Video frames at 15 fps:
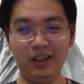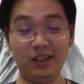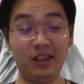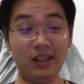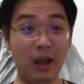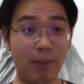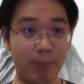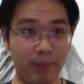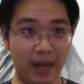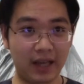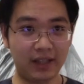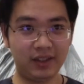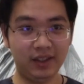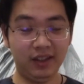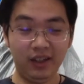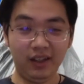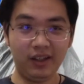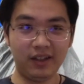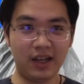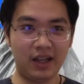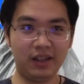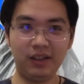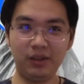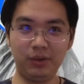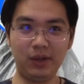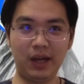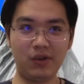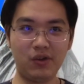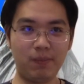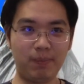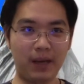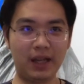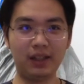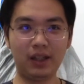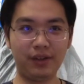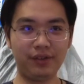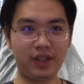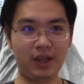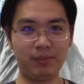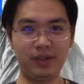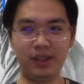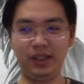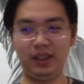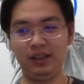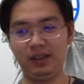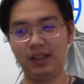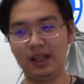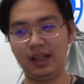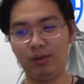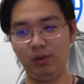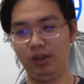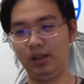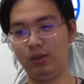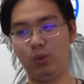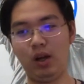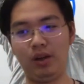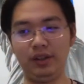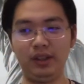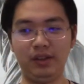the long bet that you actually bet on something that, uh, well,